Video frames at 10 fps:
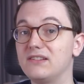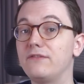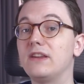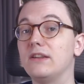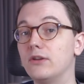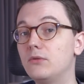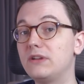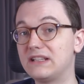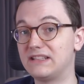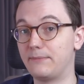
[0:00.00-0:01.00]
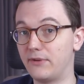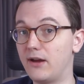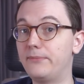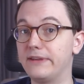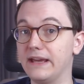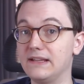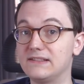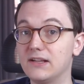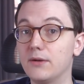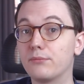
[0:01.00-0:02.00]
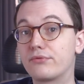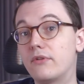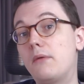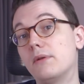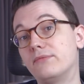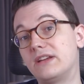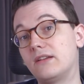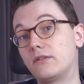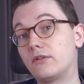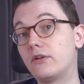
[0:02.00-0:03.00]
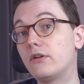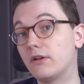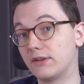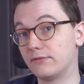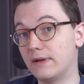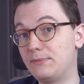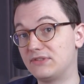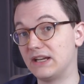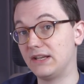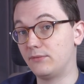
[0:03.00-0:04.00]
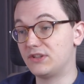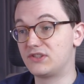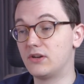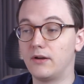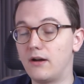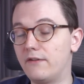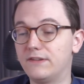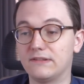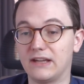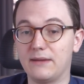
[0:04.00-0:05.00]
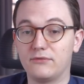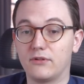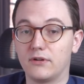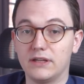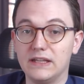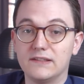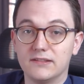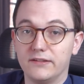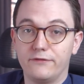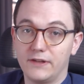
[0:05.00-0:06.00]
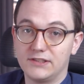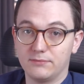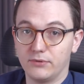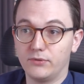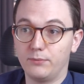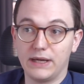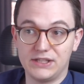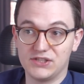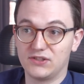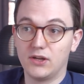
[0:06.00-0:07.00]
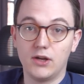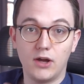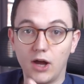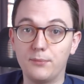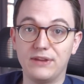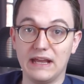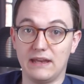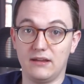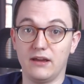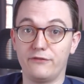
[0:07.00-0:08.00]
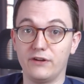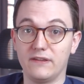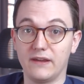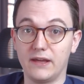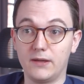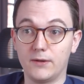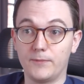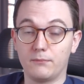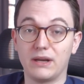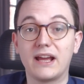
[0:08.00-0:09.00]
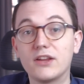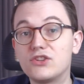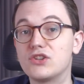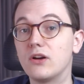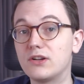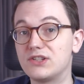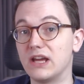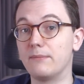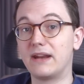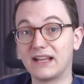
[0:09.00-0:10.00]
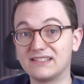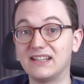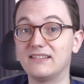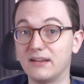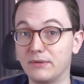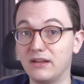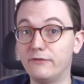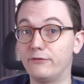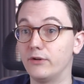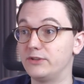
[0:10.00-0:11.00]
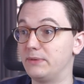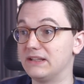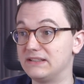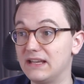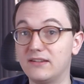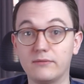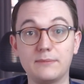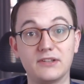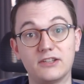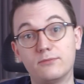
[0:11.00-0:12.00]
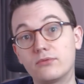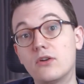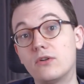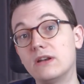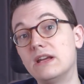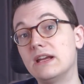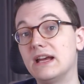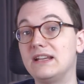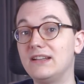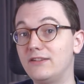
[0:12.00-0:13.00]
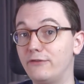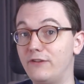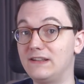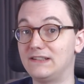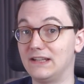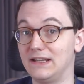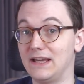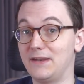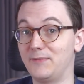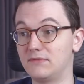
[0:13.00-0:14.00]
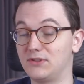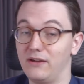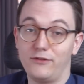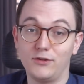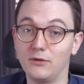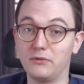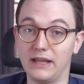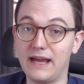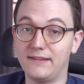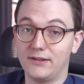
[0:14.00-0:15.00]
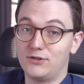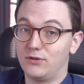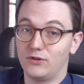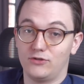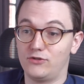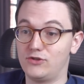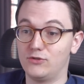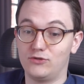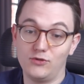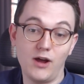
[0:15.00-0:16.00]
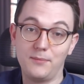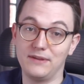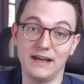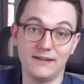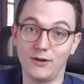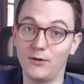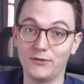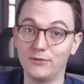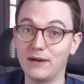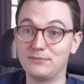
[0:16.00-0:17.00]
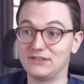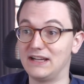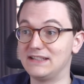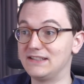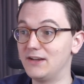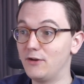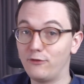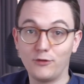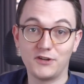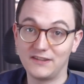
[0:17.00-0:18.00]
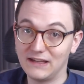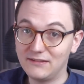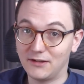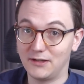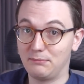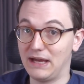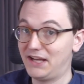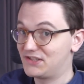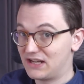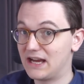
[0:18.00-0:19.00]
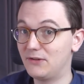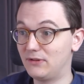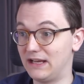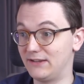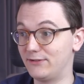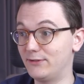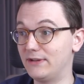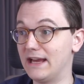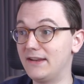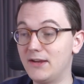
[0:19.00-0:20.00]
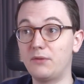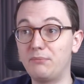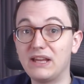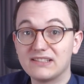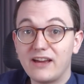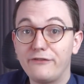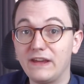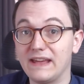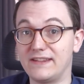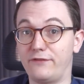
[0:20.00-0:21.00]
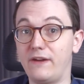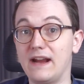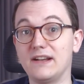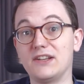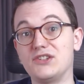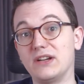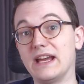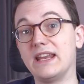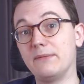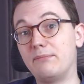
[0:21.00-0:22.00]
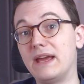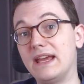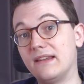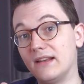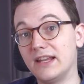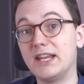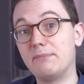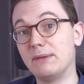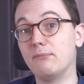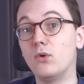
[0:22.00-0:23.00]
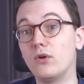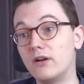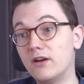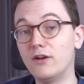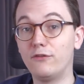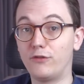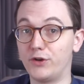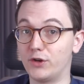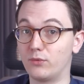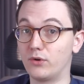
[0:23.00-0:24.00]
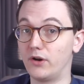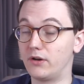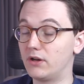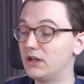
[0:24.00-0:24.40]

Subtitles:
if they don't accept updates, problems can occur on the website, which oftentimes are easily fixable by just updating everything. But I can charge them and I can send them an invoice because then the website is broken and I need to fix it again. So if you don't like that, you can also choose to update all the websites for the $10 package. I don't like to do that because I think it's fair that you're getting paid a little bit more for your work,